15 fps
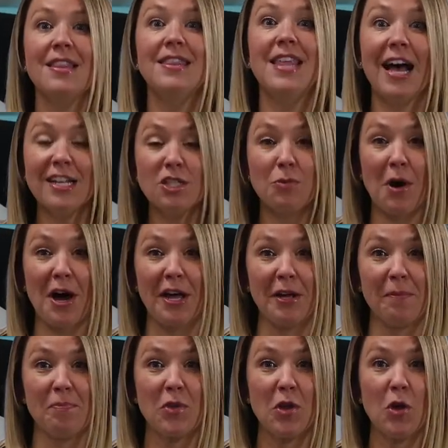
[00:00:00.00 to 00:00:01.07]
That's
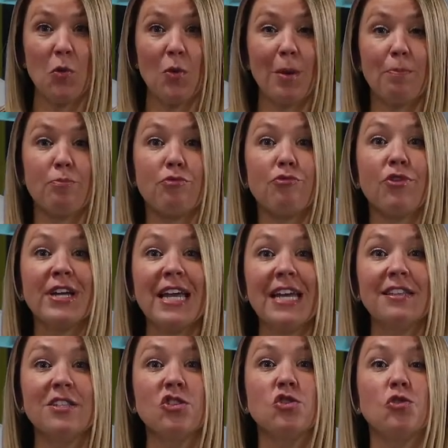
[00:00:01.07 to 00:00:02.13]
why we're
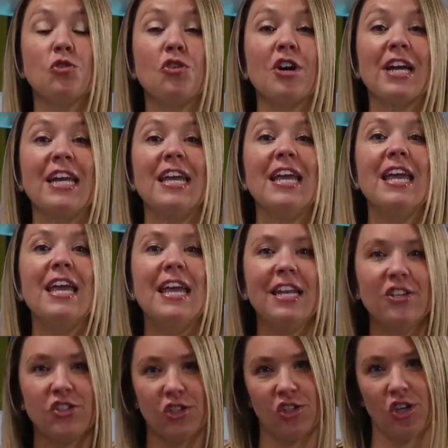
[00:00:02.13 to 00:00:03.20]
bringing the story
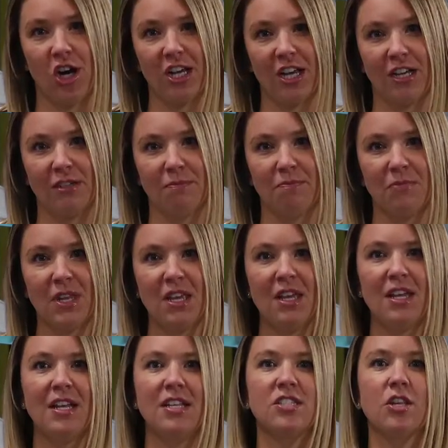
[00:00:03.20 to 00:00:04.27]
into Shotgun
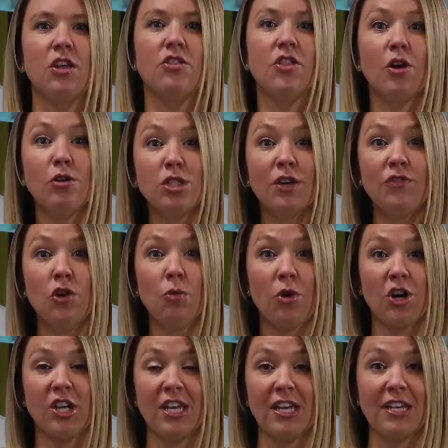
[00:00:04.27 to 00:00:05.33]
so that those of you
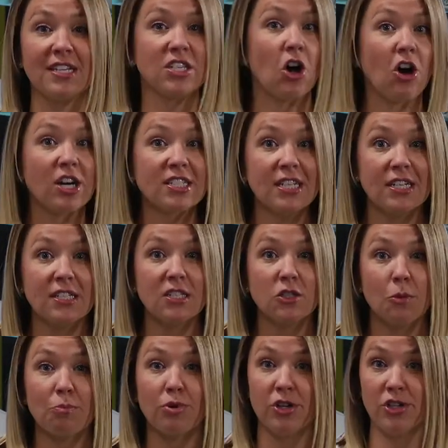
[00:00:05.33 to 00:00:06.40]
working as
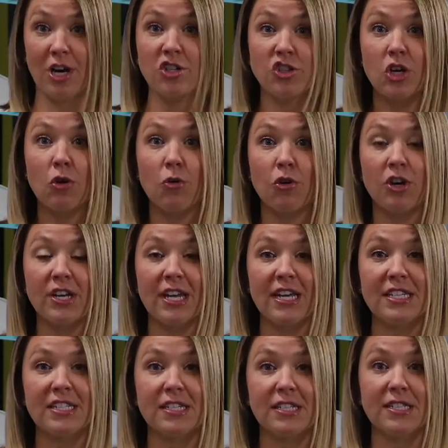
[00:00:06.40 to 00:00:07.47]
artists, production
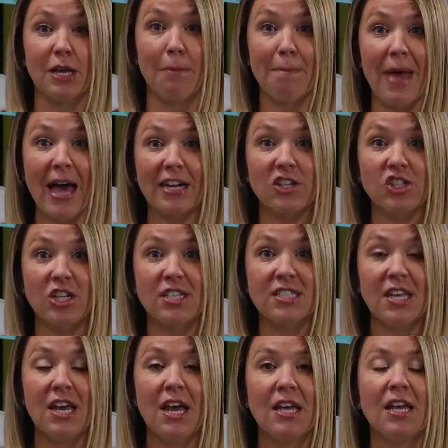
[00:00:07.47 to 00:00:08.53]
coordinators, and
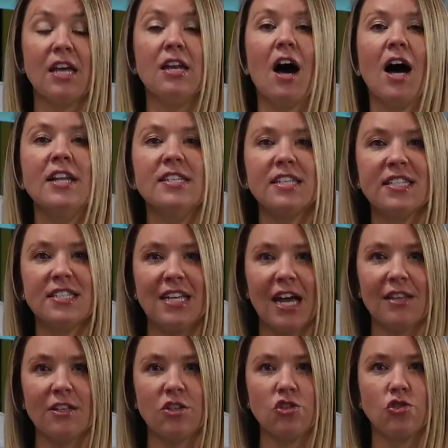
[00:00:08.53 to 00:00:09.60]
managers can
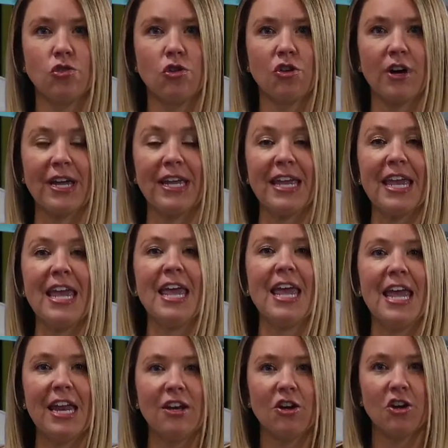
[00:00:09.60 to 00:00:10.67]
understand the story
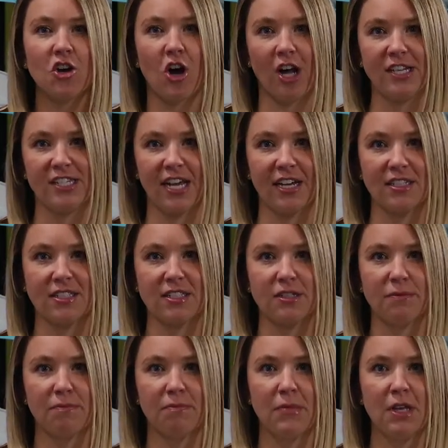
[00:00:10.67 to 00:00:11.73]
in
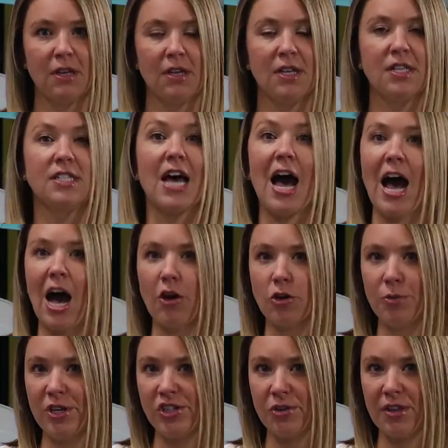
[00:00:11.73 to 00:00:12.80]
context. So, how
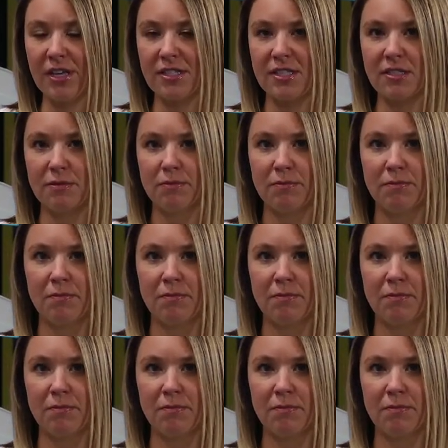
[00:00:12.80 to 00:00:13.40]
do we do this?